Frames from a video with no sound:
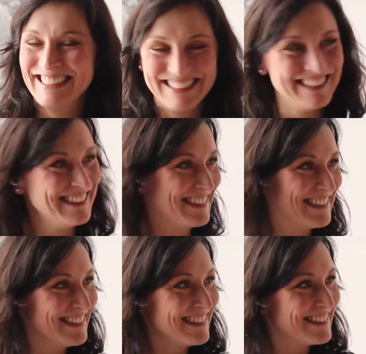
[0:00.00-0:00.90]

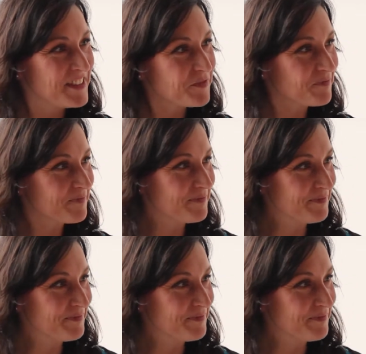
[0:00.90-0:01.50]
So we have some